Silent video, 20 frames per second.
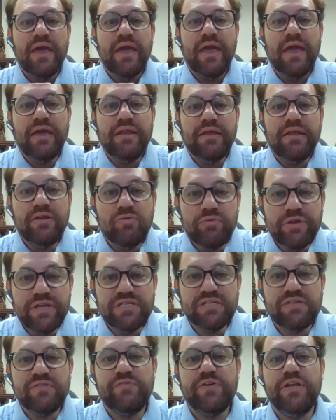And in
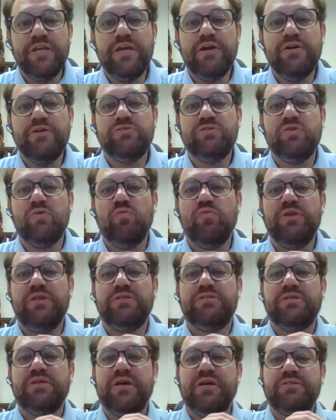recent videos, we
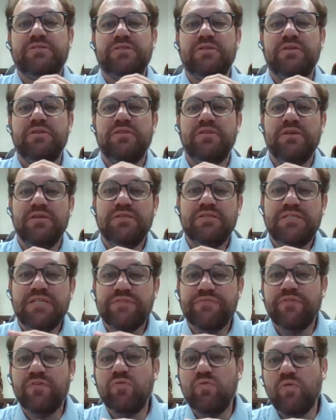discussed the
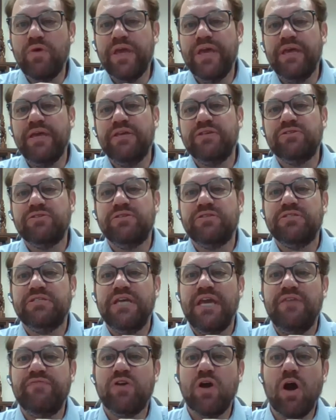different ways to
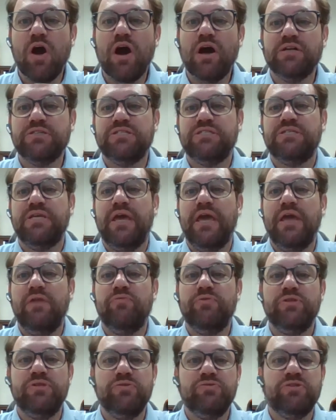save costs and
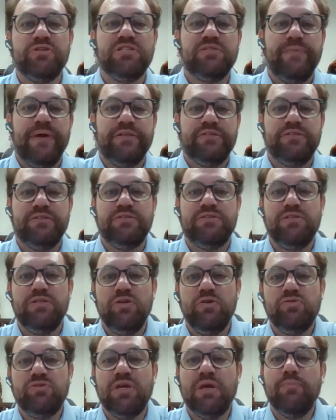reduce expenses
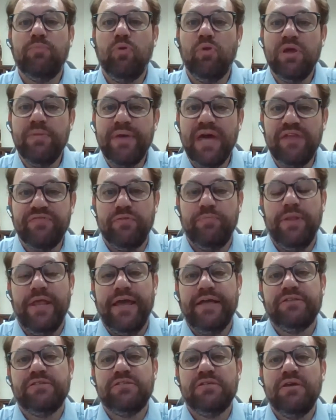using employee benefit
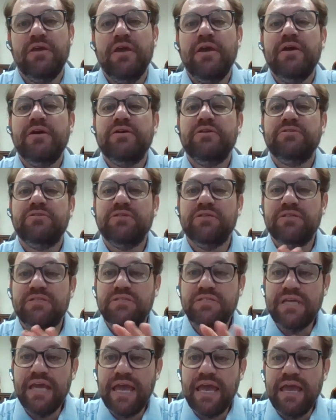plans.
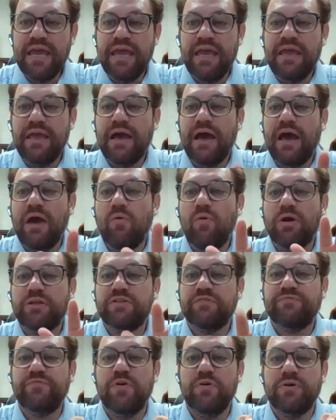Today, I want
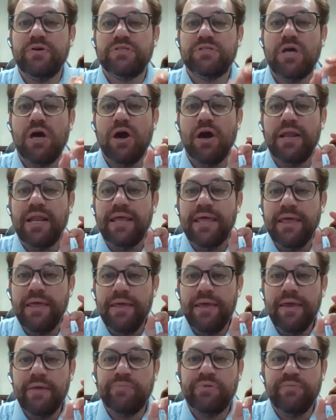to focus on
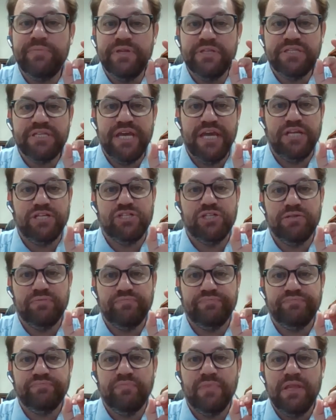implementation.
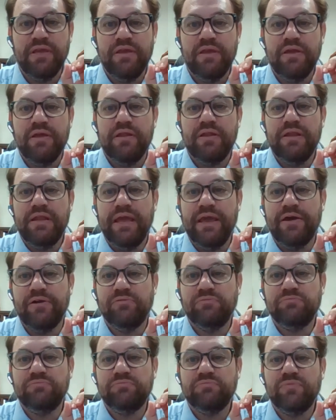
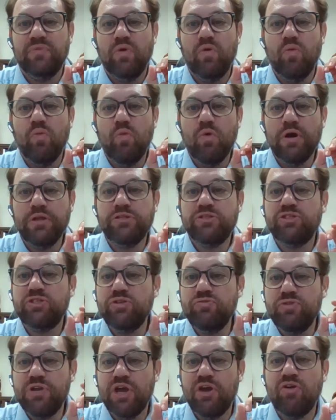Now, once
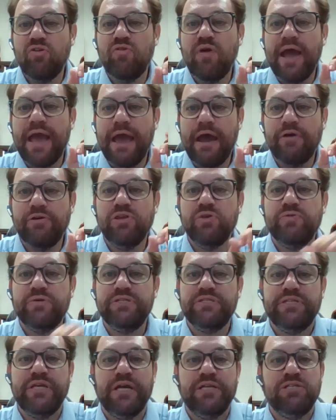you know how you
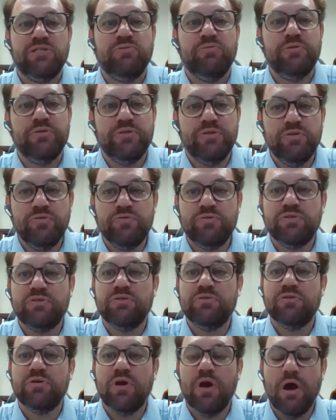intend to
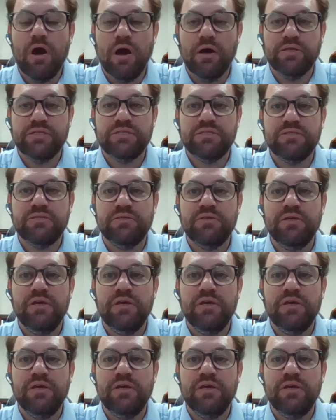reduce costs,